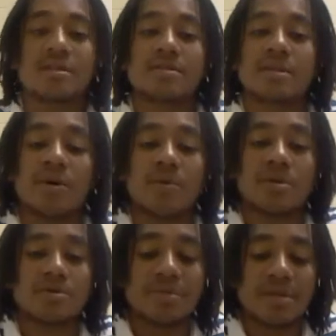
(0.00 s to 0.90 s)
which
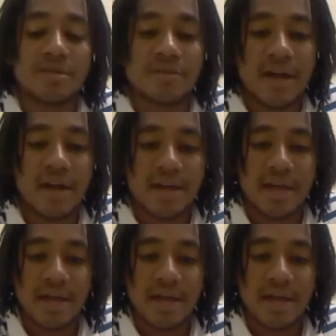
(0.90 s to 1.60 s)
will be defined.